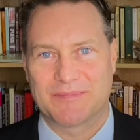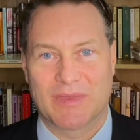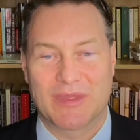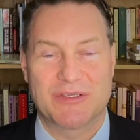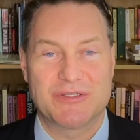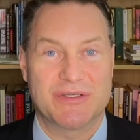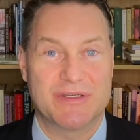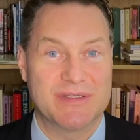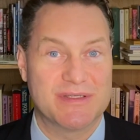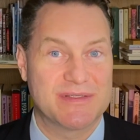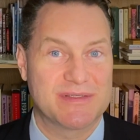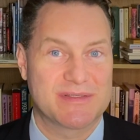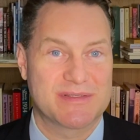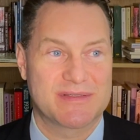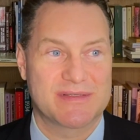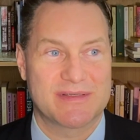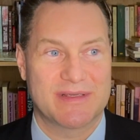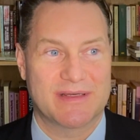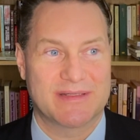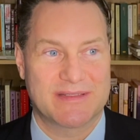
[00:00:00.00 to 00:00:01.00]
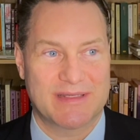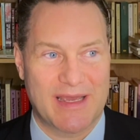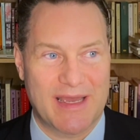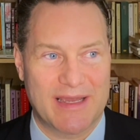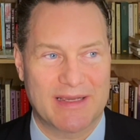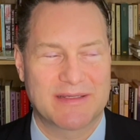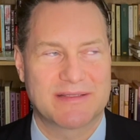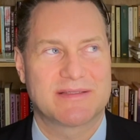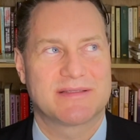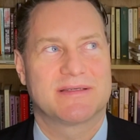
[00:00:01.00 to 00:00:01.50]
she is
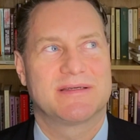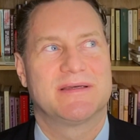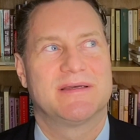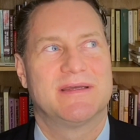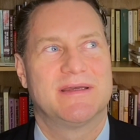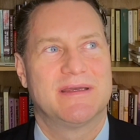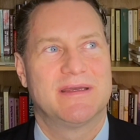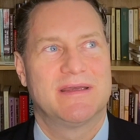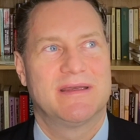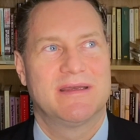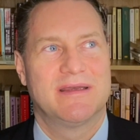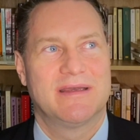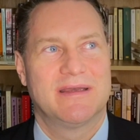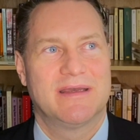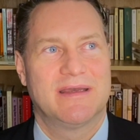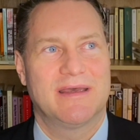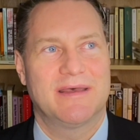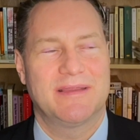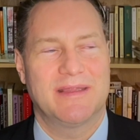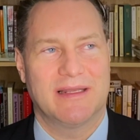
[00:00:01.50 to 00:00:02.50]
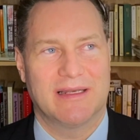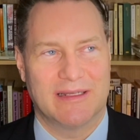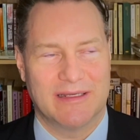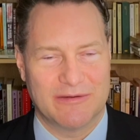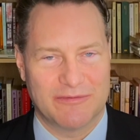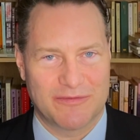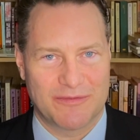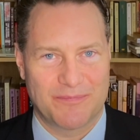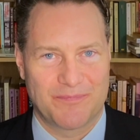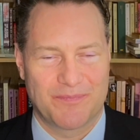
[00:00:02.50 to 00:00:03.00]
attacked and they
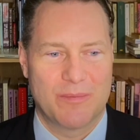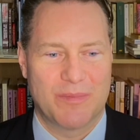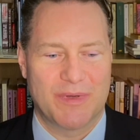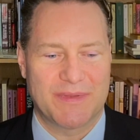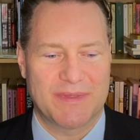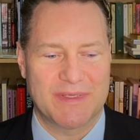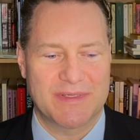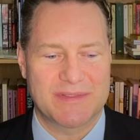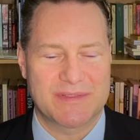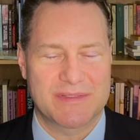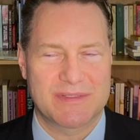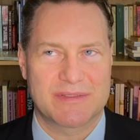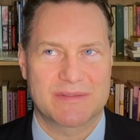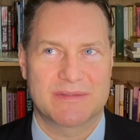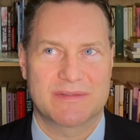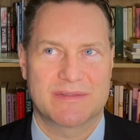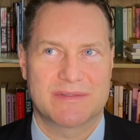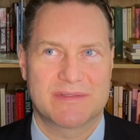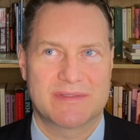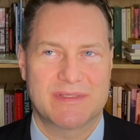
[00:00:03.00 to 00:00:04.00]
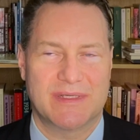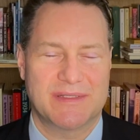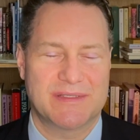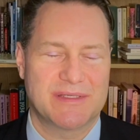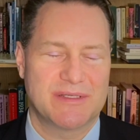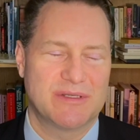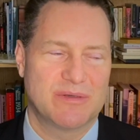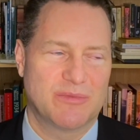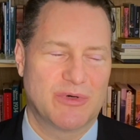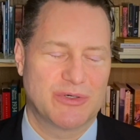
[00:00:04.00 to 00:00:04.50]
leave. But this sets
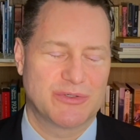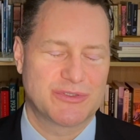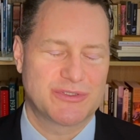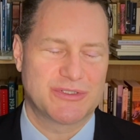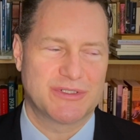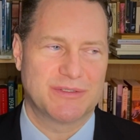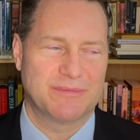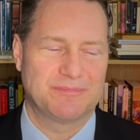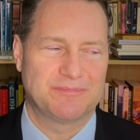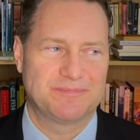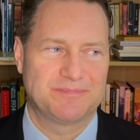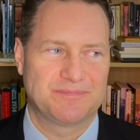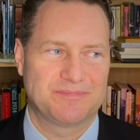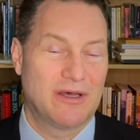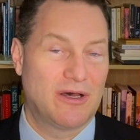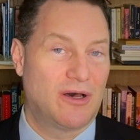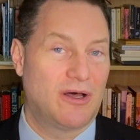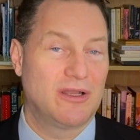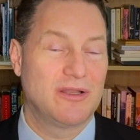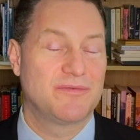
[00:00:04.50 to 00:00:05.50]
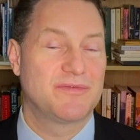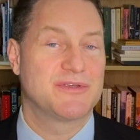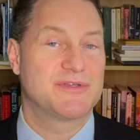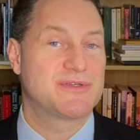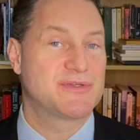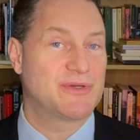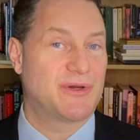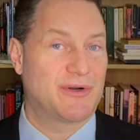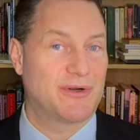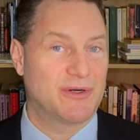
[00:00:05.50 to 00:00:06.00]
into motion all of the
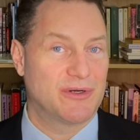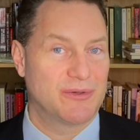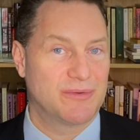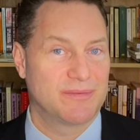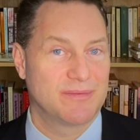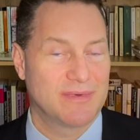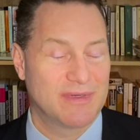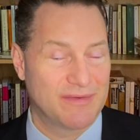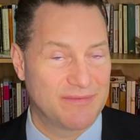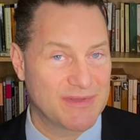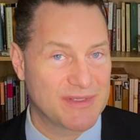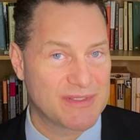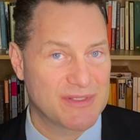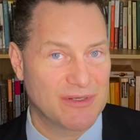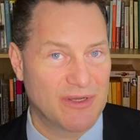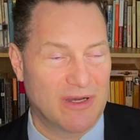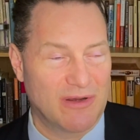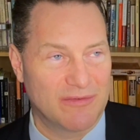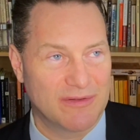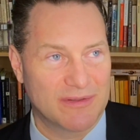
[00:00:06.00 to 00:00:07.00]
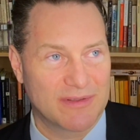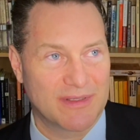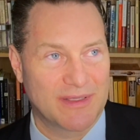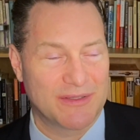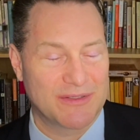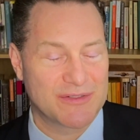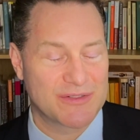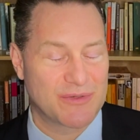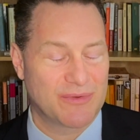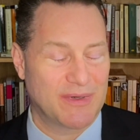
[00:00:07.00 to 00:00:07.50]
sorrow of this novel, and
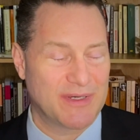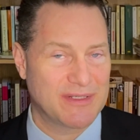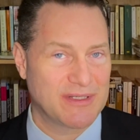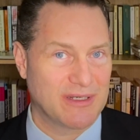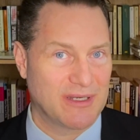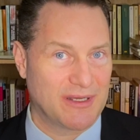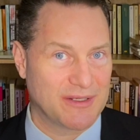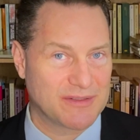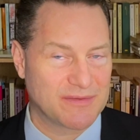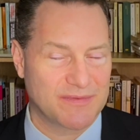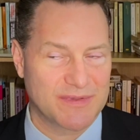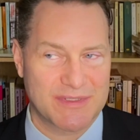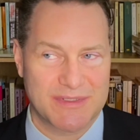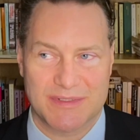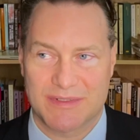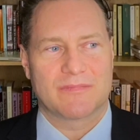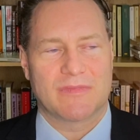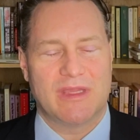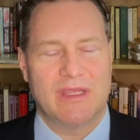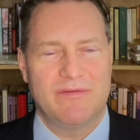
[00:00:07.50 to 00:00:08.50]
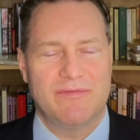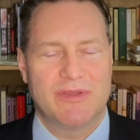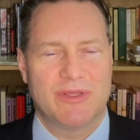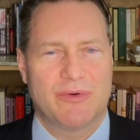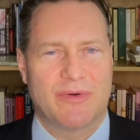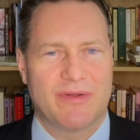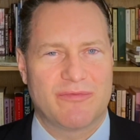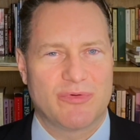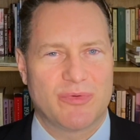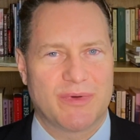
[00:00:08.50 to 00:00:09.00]
there's quite a lot of it. Even though
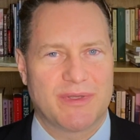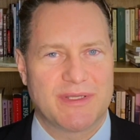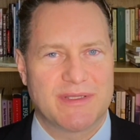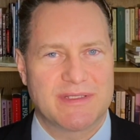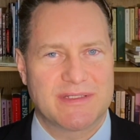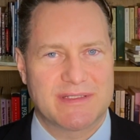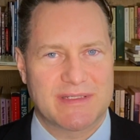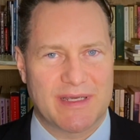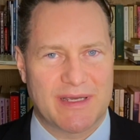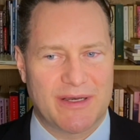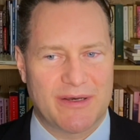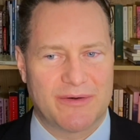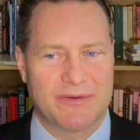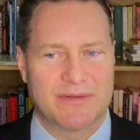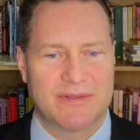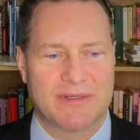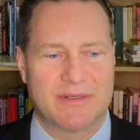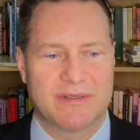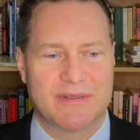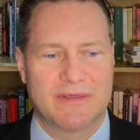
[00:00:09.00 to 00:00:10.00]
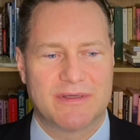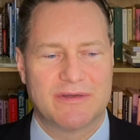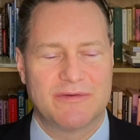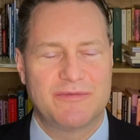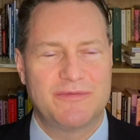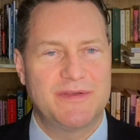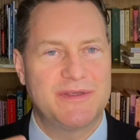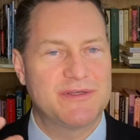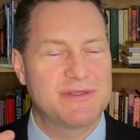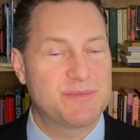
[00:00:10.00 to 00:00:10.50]
everyone in the town
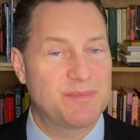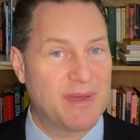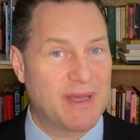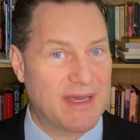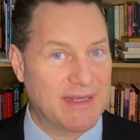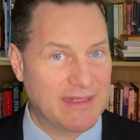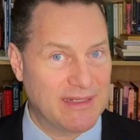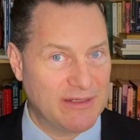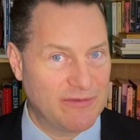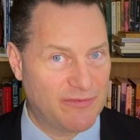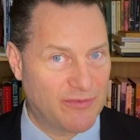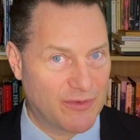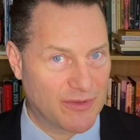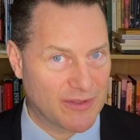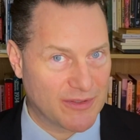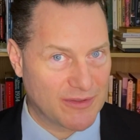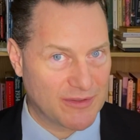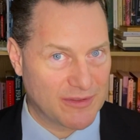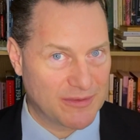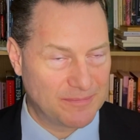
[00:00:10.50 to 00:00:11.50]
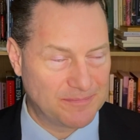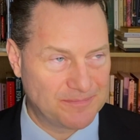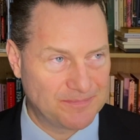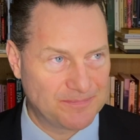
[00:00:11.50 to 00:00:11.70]
feels badly for her